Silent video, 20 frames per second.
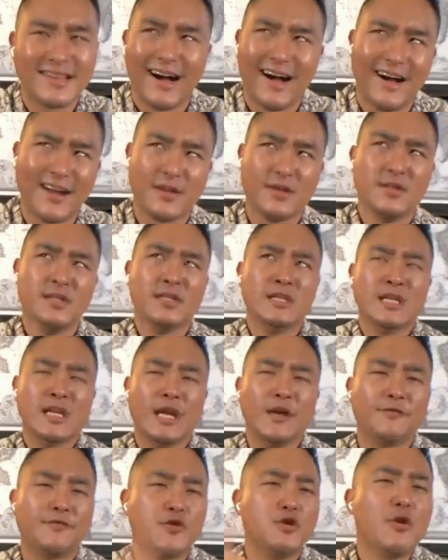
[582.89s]
God,
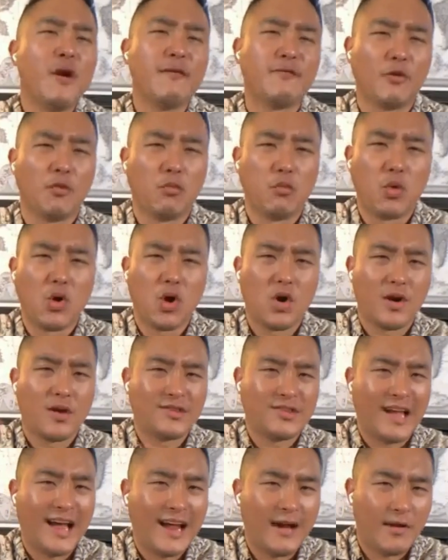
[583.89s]
if you have a word
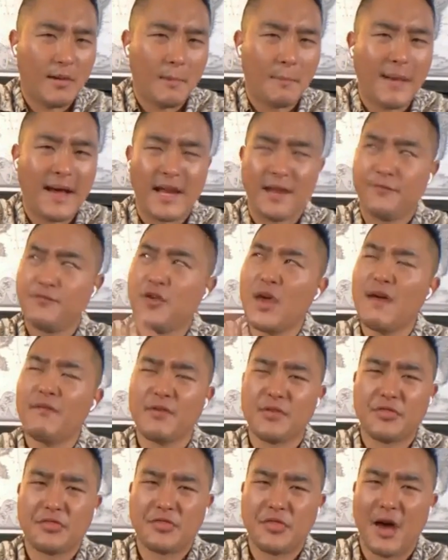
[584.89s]
that's higher than mine, if you have
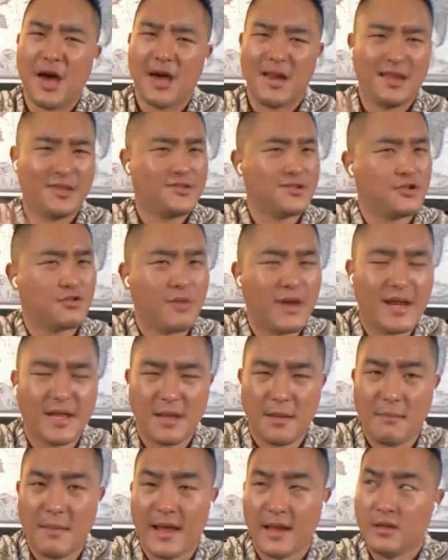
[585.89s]
a thought that's greater
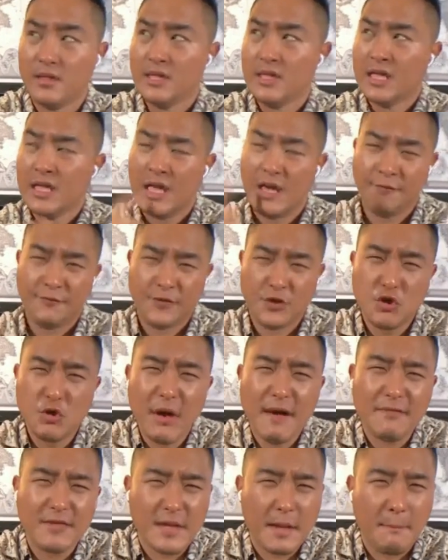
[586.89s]
than mine, if you
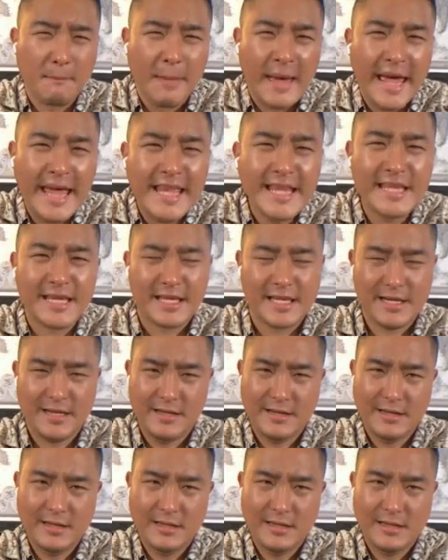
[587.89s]
have an opinion,